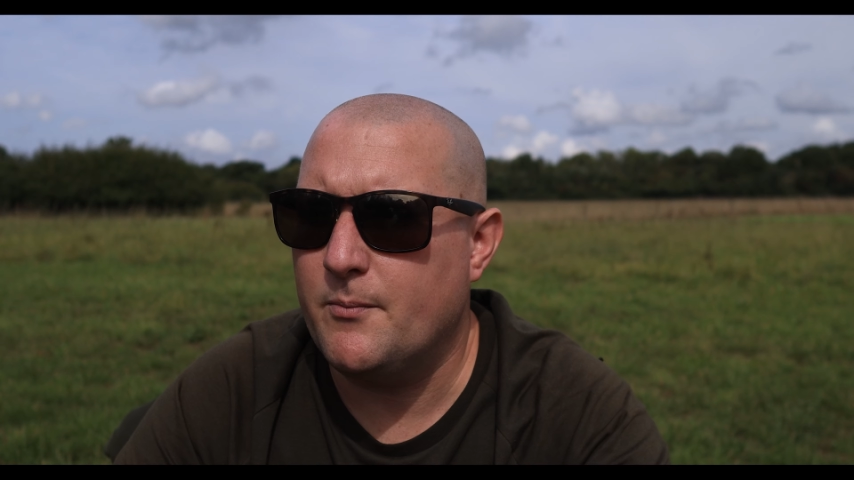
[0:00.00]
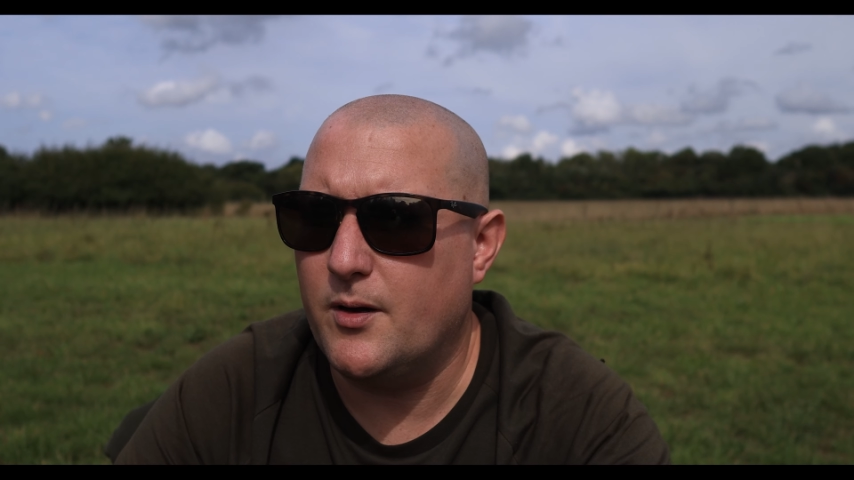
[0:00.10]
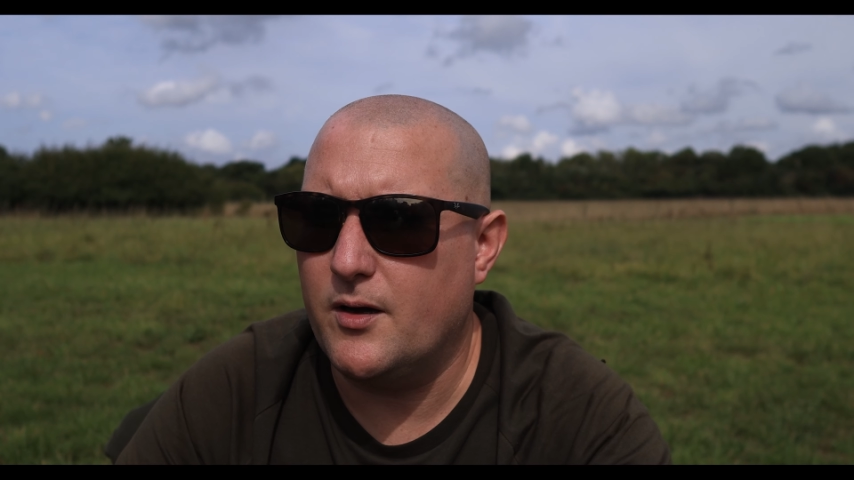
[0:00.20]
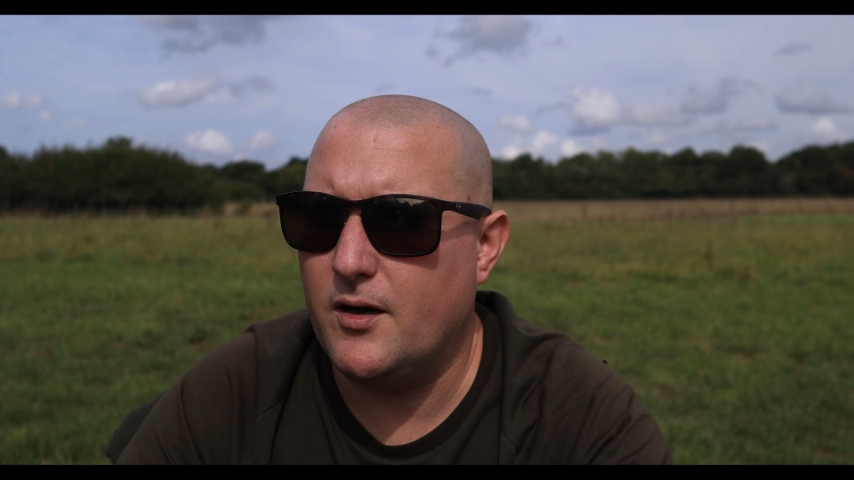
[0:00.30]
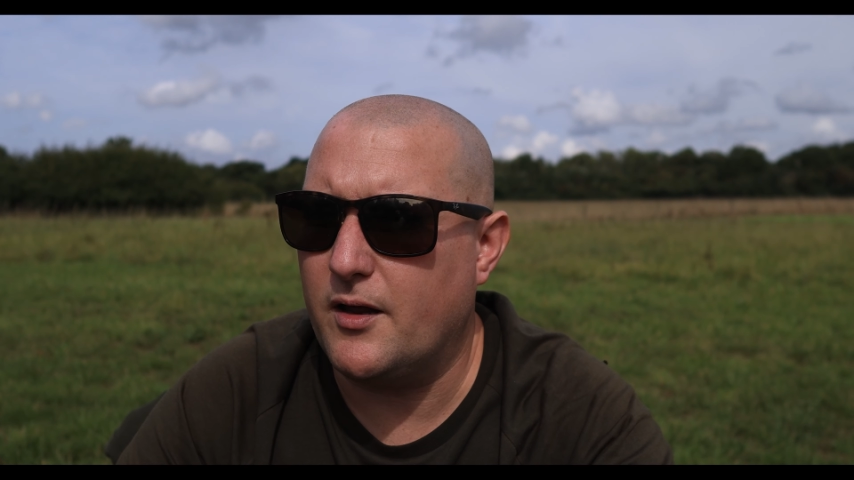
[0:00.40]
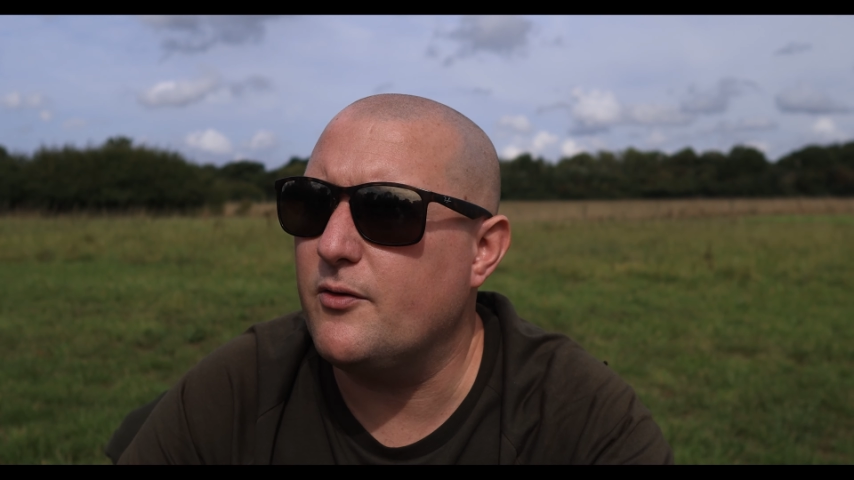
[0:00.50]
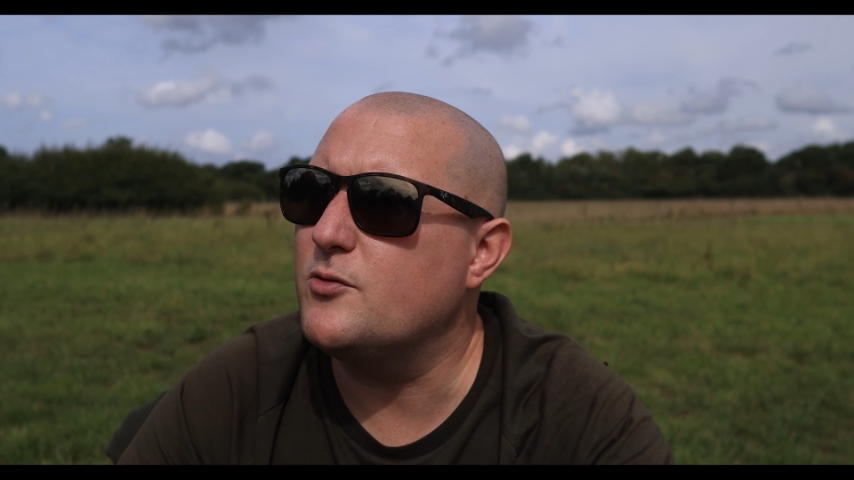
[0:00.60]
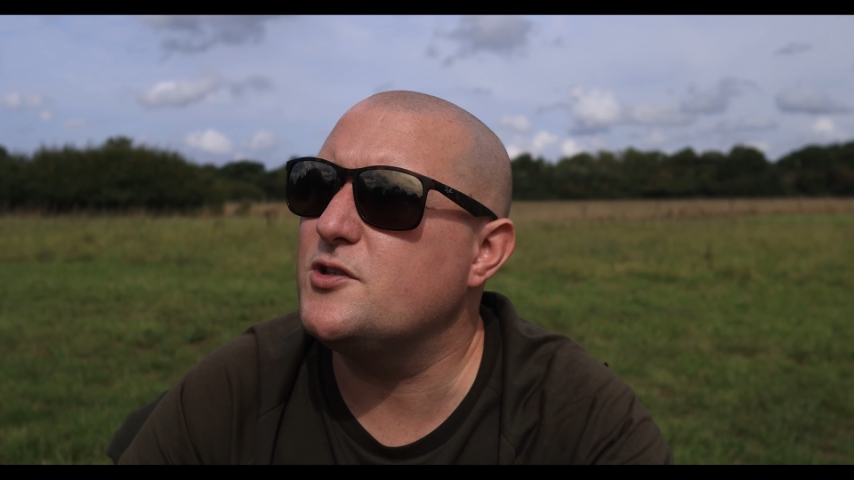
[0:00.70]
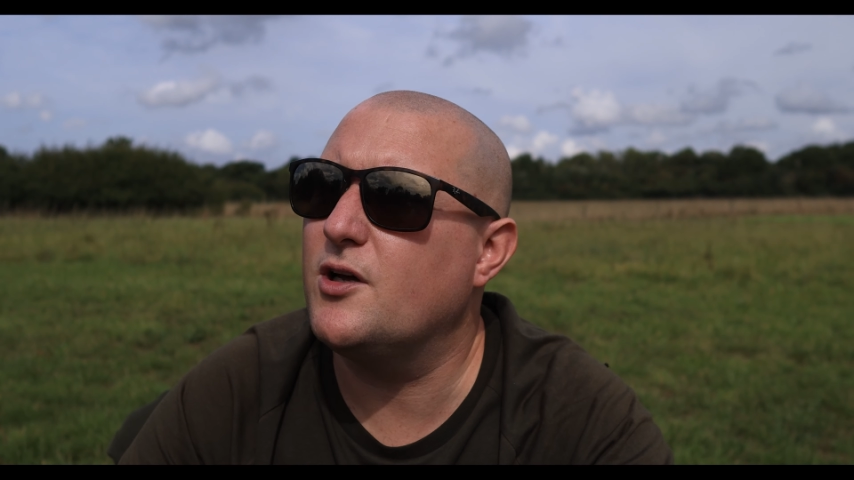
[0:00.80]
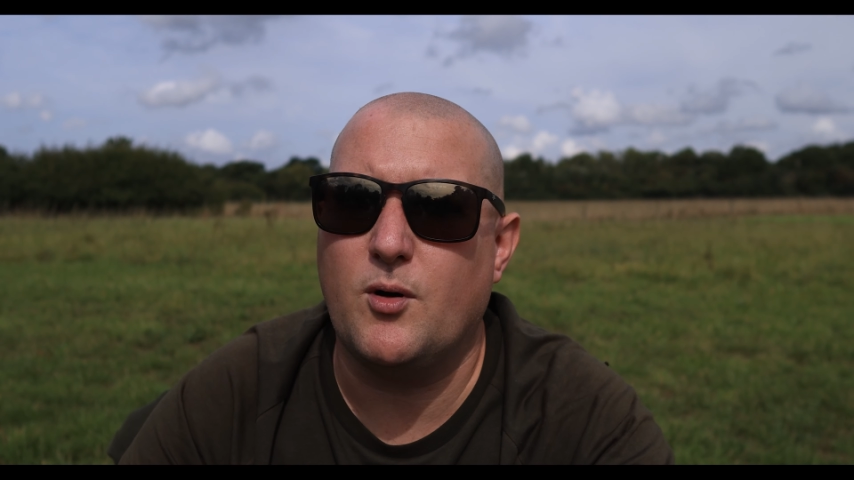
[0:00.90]
but I
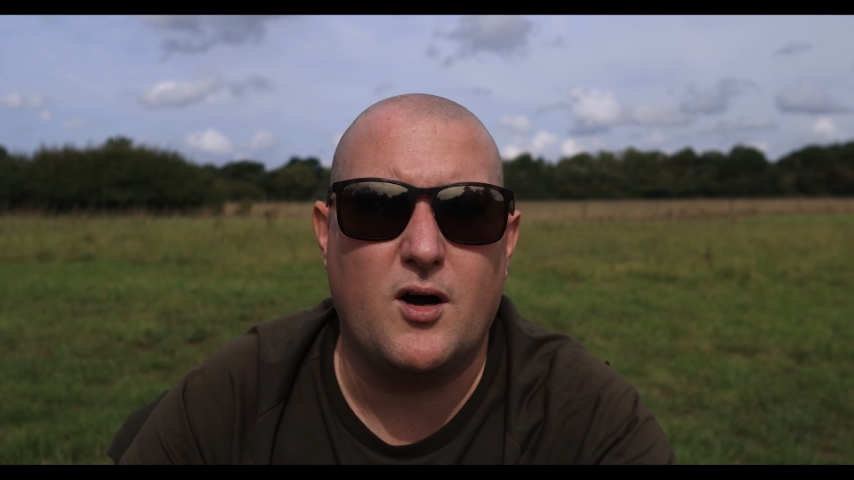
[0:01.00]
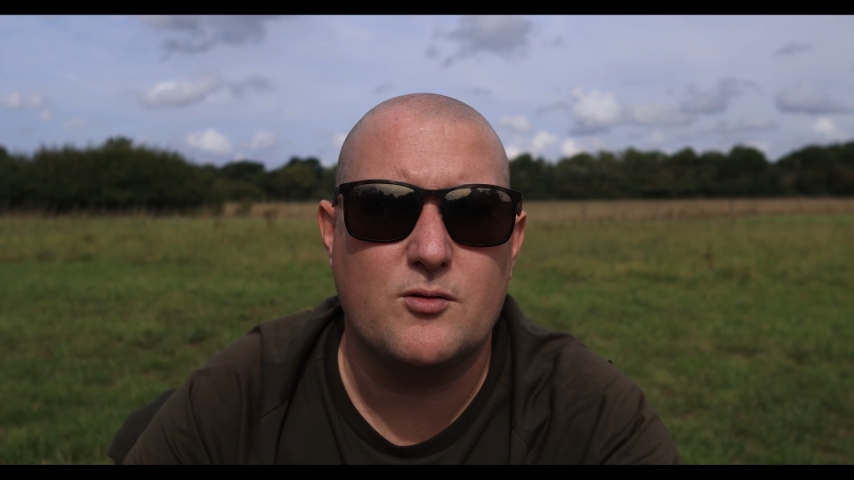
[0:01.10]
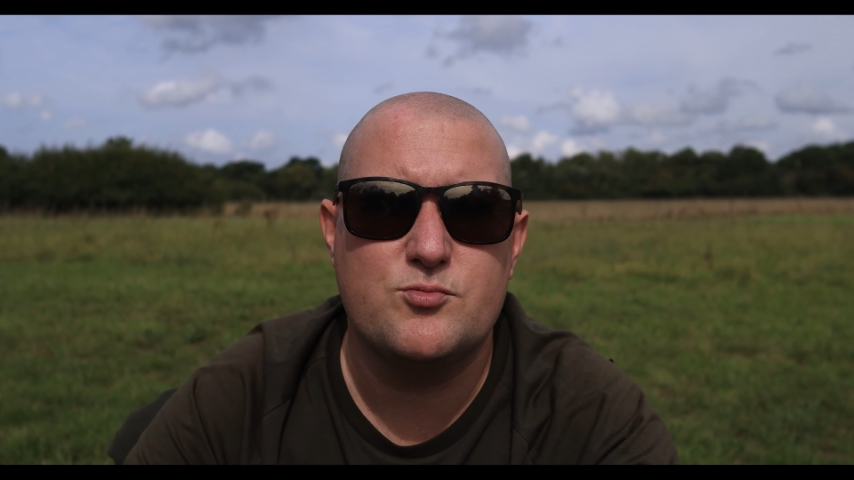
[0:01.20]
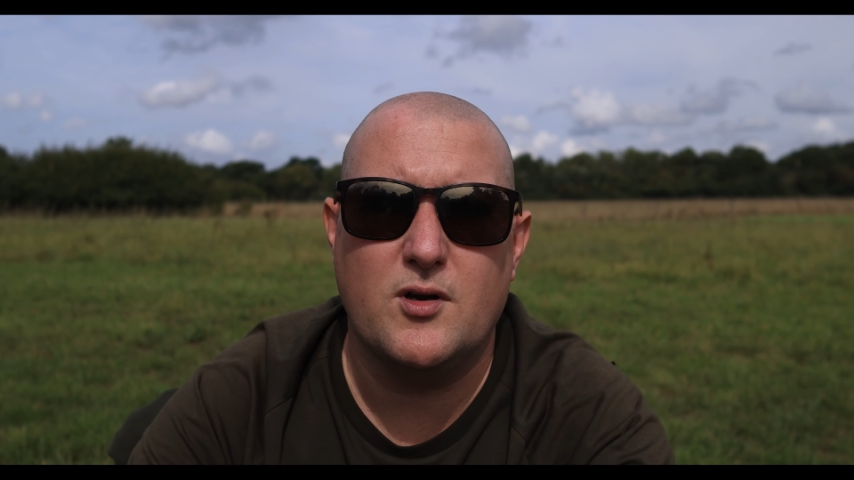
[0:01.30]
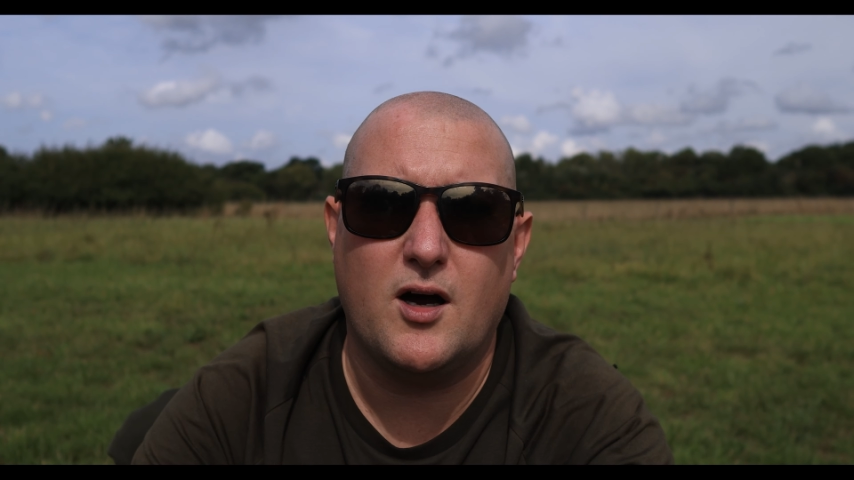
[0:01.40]
thought, do you know what,